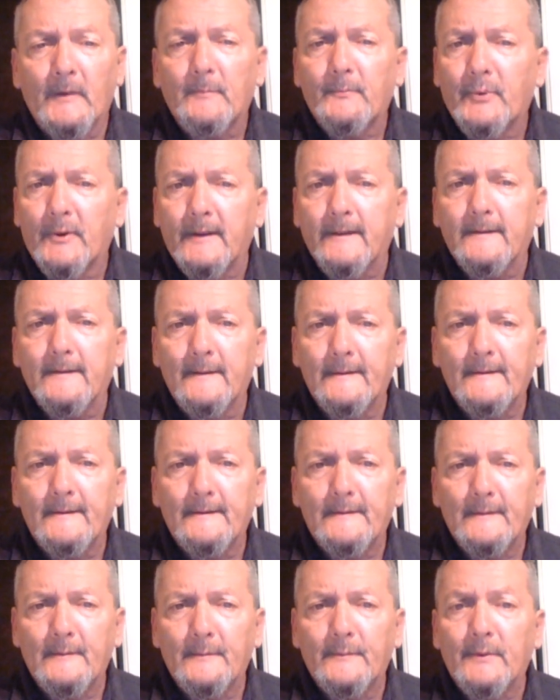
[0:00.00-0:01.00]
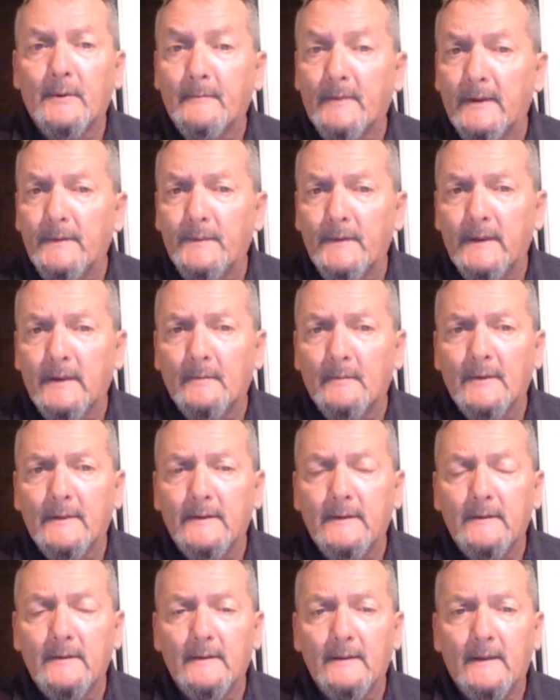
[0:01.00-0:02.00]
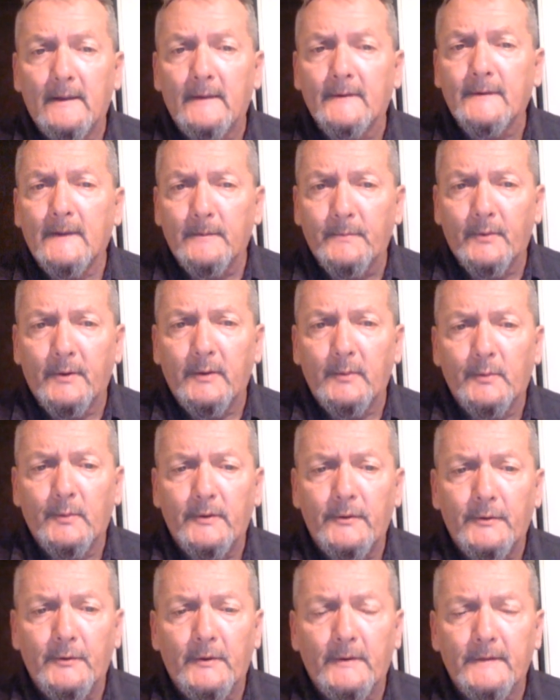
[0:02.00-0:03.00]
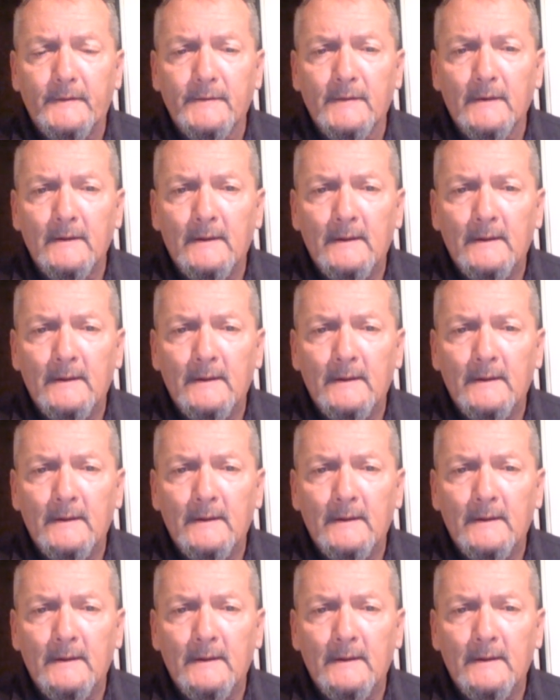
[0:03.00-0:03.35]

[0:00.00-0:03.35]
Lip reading: Pray for my family as I pray for yours,